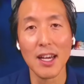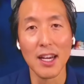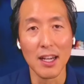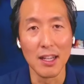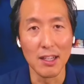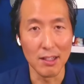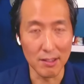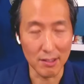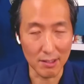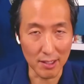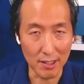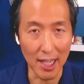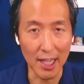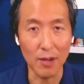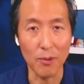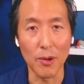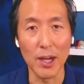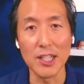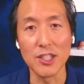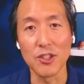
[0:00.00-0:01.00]
like
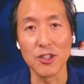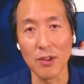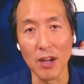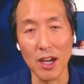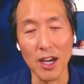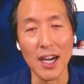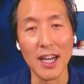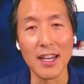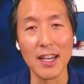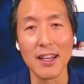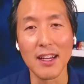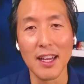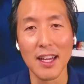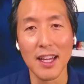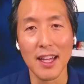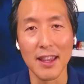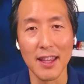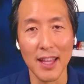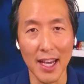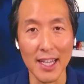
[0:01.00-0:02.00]
Regeneron,
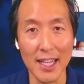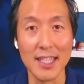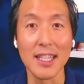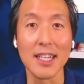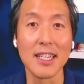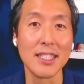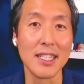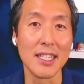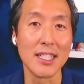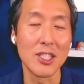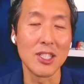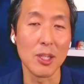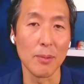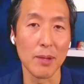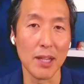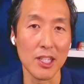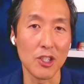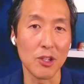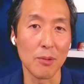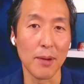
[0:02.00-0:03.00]
the idea is it
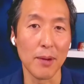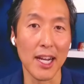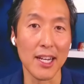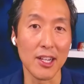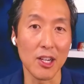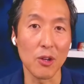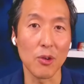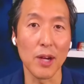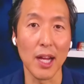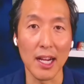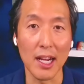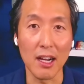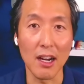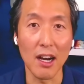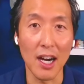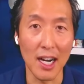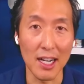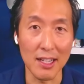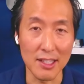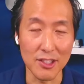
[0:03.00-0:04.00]
stimulates your body to create
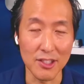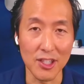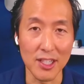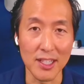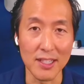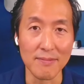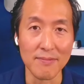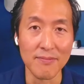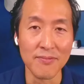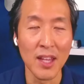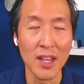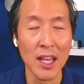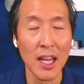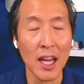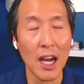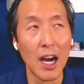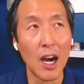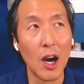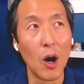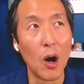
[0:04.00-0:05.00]
collagen.
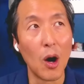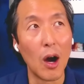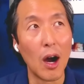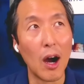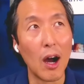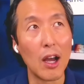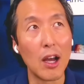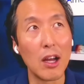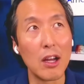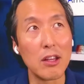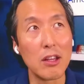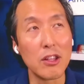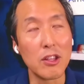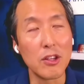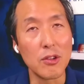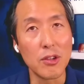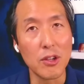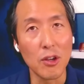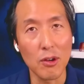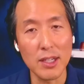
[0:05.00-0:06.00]
you
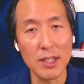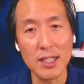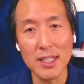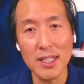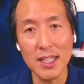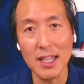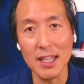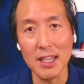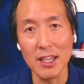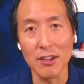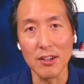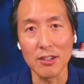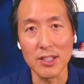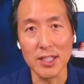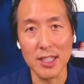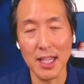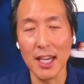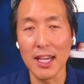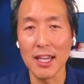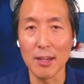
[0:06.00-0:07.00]
noticed that your
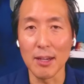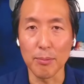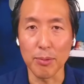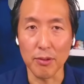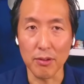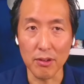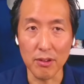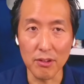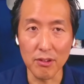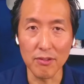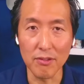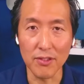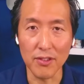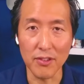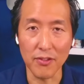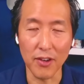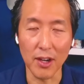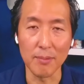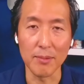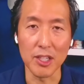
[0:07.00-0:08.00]
skin improved
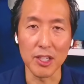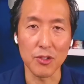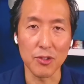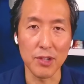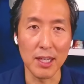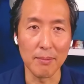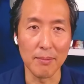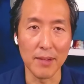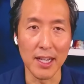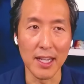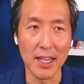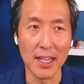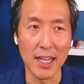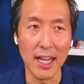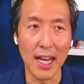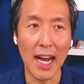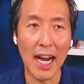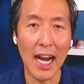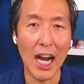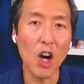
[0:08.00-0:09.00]
from the treatment.
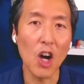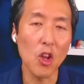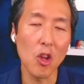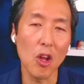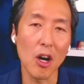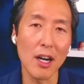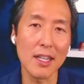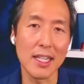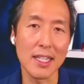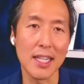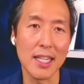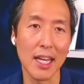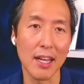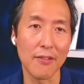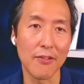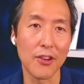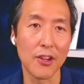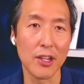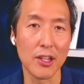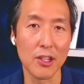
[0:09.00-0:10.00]
How long did it take
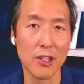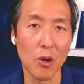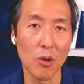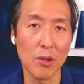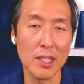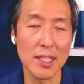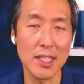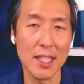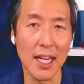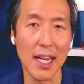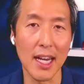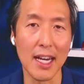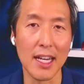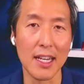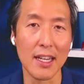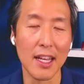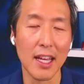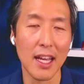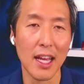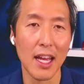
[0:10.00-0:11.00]
for you to notice that?
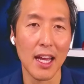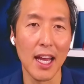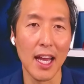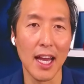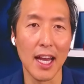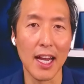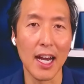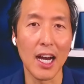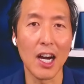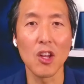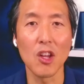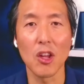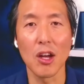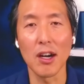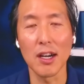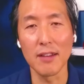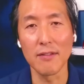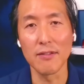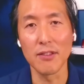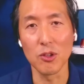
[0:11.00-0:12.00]
And how
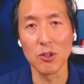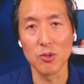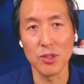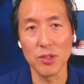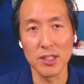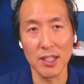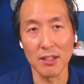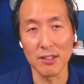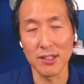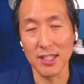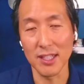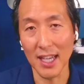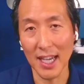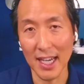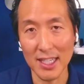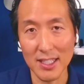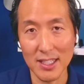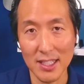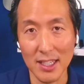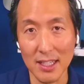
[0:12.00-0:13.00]
long have those results
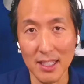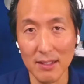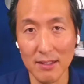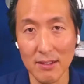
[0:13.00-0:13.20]
lasted?